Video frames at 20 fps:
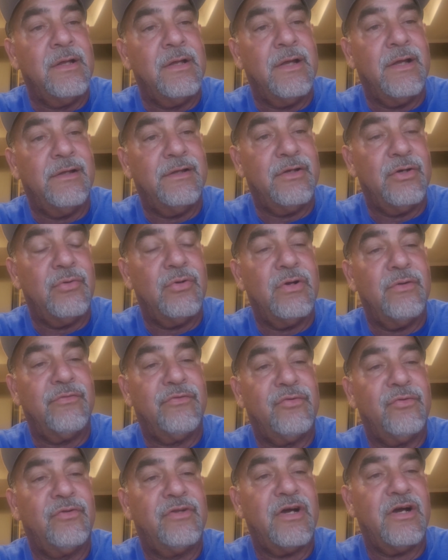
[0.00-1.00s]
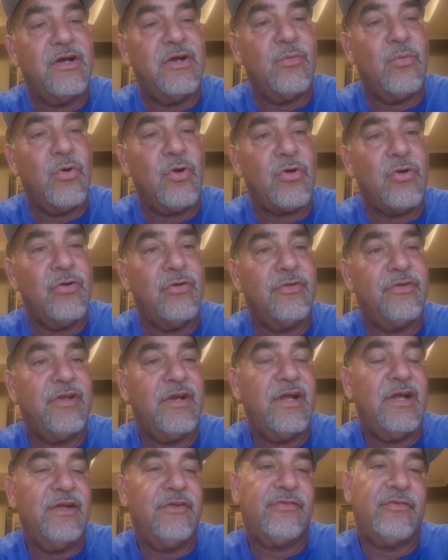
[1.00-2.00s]
And you know what? I was too tired to work on it
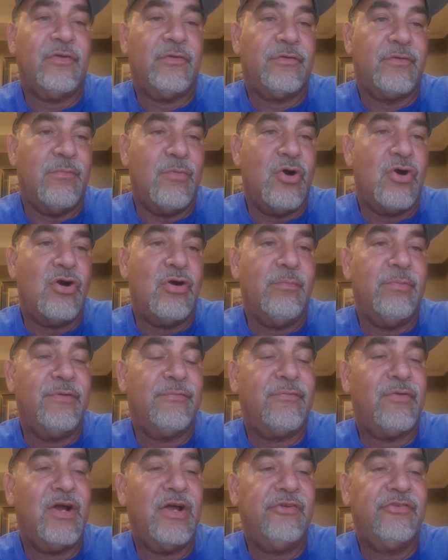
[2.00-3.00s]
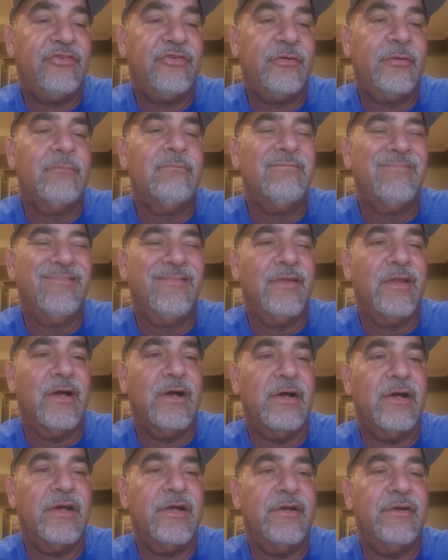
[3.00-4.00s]
today. So tomorrow I'll be fresh.
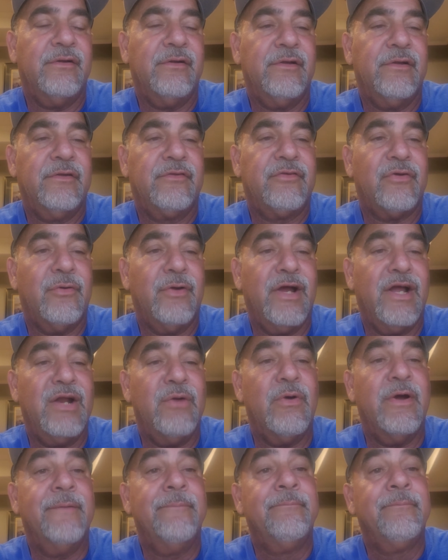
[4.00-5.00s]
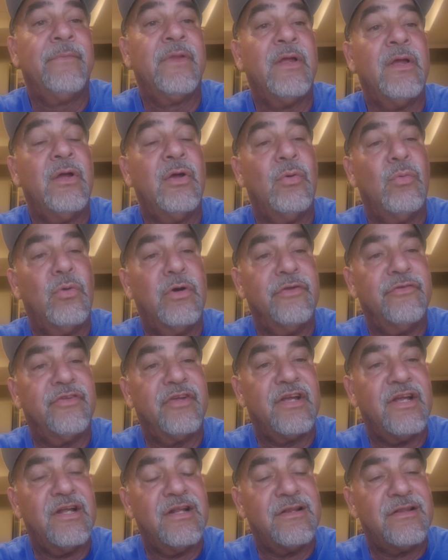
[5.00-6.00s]
I'll handle it. So anyway, once
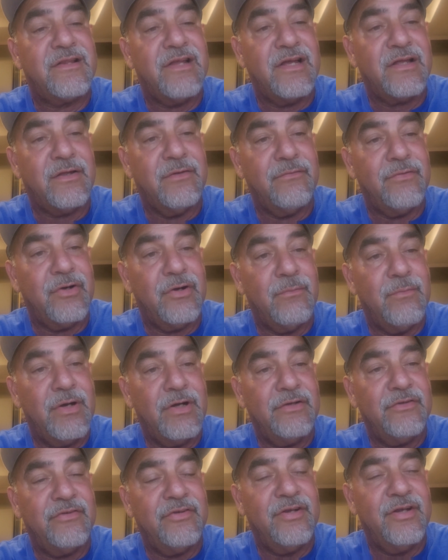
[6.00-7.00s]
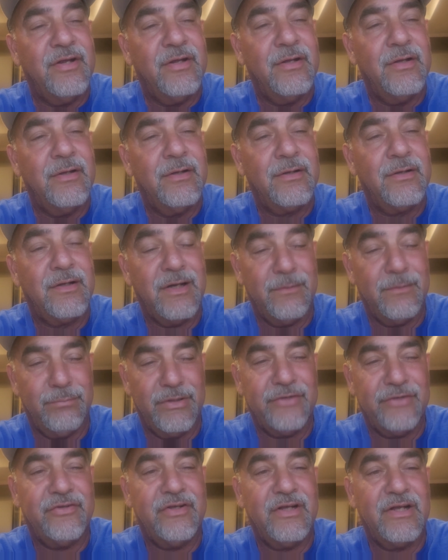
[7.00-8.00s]
again, thank you very much. God
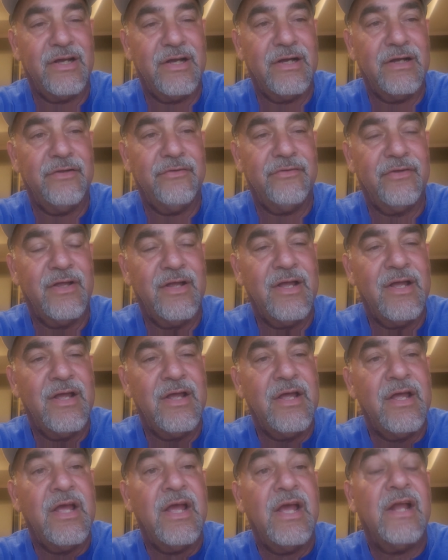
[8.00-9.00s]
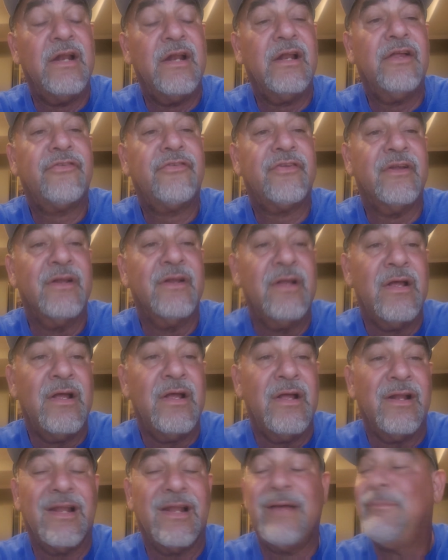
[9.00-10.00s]
bless you guys. And listen,
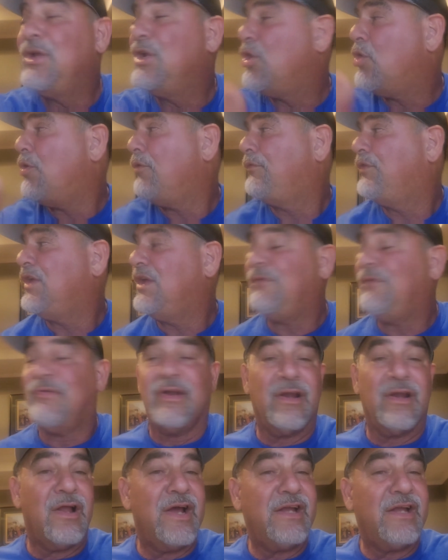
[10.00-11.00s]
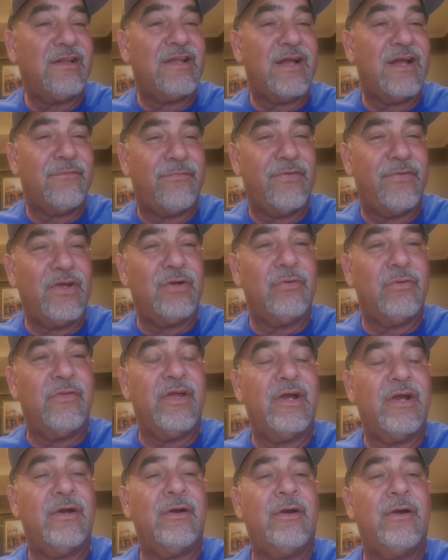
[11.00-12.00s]
let me know if you even like that figure
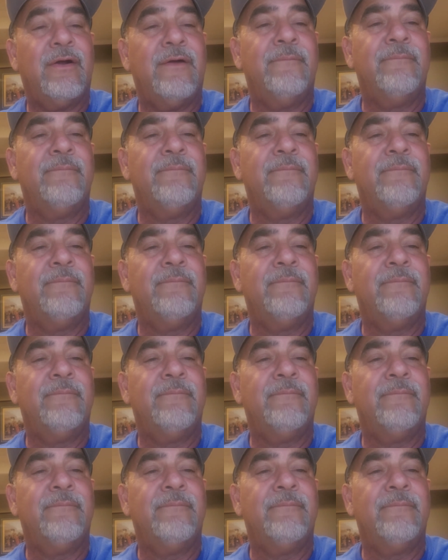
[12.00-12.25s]
there.